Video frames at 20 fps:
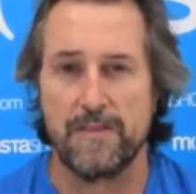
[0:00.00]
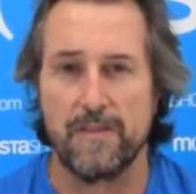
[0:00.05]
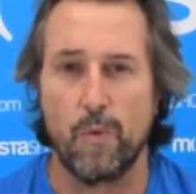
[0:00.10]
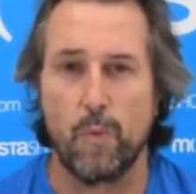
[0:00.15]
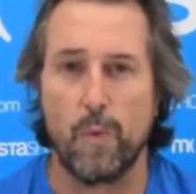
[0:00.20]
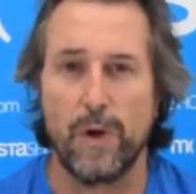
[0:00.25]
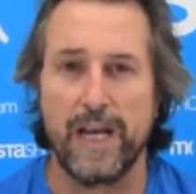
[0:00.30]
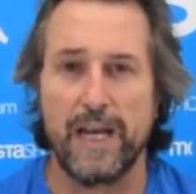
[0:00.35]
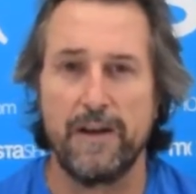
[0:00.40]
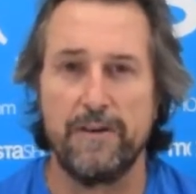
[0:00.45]

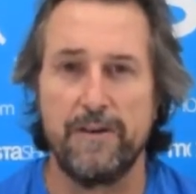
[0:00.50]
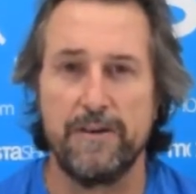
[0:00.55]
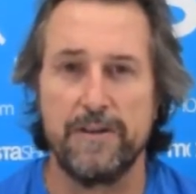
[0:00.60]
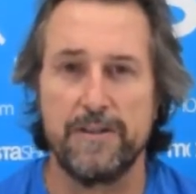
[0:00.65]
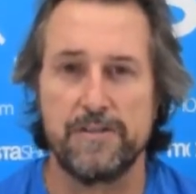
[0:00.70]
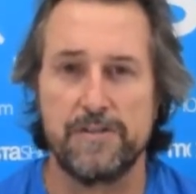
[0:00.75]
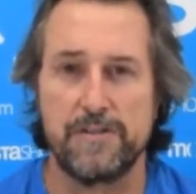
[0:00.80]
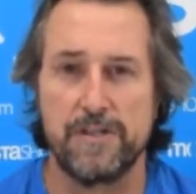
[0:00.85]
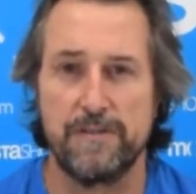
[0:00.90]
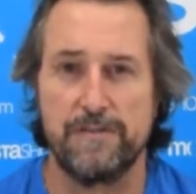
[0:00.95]
the wet area
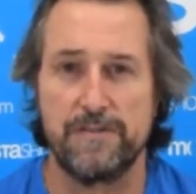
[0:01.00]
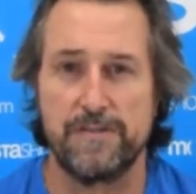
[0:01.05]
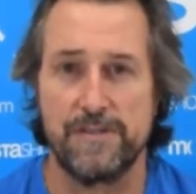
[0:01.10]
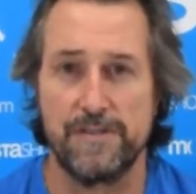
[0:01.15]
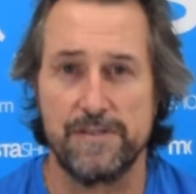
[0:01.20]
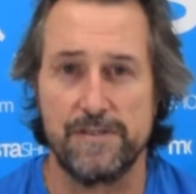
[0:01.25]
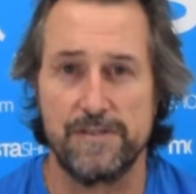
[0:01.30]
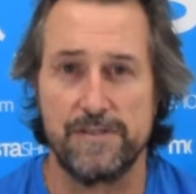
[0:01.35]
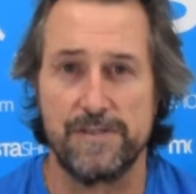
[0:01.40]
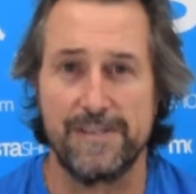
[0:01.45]

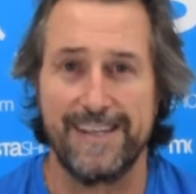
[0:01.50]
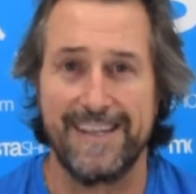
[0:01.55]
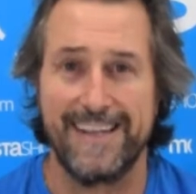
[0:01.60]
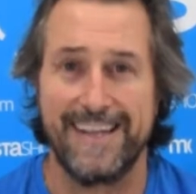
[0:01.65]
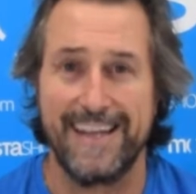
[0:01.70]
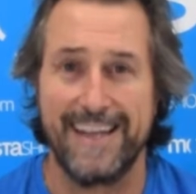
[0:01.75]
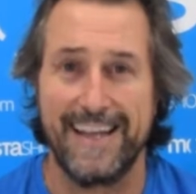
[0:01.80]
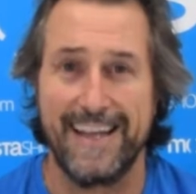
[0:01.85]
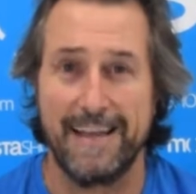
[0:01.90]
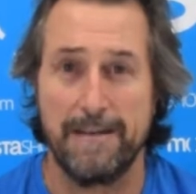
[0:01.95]
surfaces
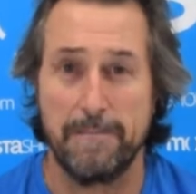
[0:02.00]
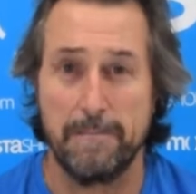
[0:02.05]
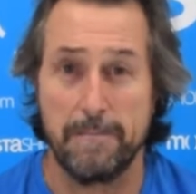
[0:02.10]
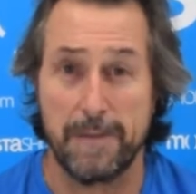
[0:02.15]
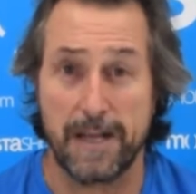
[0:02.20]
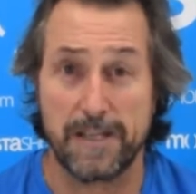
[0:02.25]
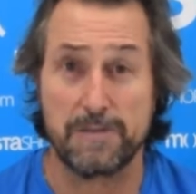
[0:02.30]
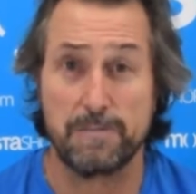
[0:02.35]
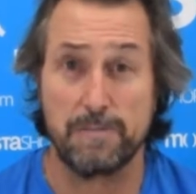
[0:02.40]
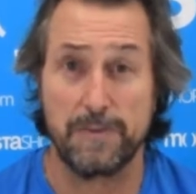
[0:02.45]

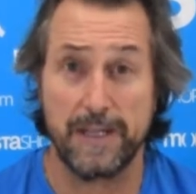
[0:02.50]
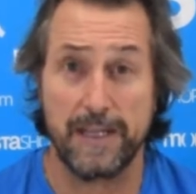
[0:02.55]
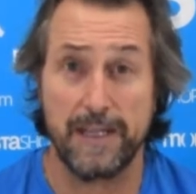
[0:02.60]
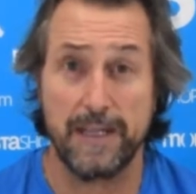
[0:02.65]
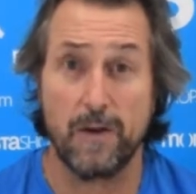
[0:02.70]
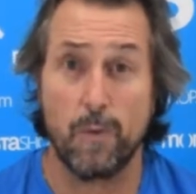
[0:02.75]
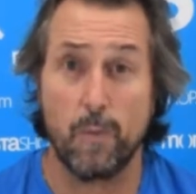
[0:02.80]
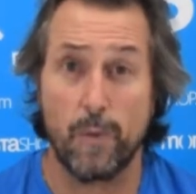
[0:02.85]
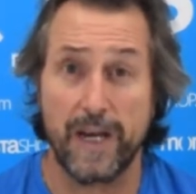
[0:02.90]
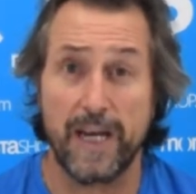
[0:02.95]
must
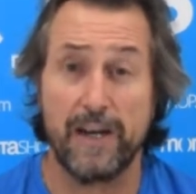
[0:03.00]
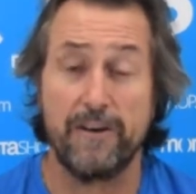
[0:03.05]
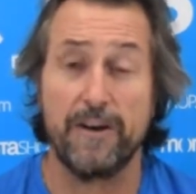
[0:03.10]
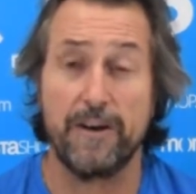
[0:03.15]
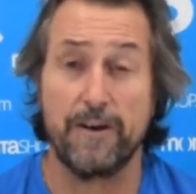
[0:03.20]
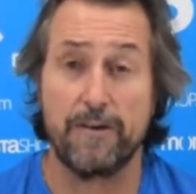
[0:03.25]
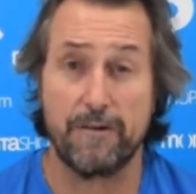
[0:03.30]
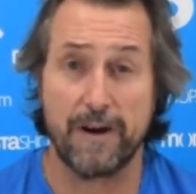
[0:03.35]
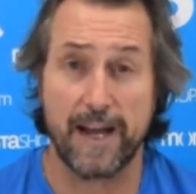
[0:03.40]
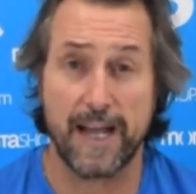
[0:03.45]
be wet
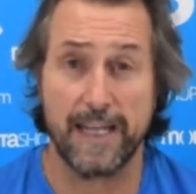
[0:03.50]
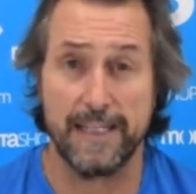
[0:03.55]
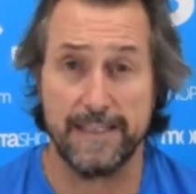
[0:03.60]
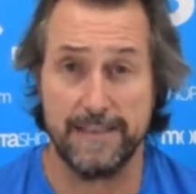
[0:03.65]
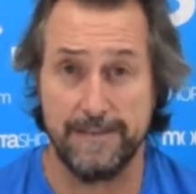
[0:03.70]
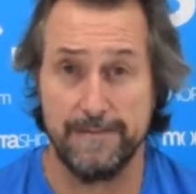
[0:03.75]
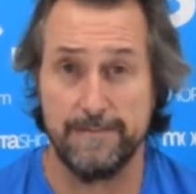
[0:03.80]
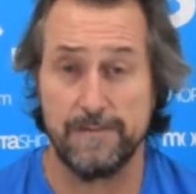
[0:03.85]
area grade,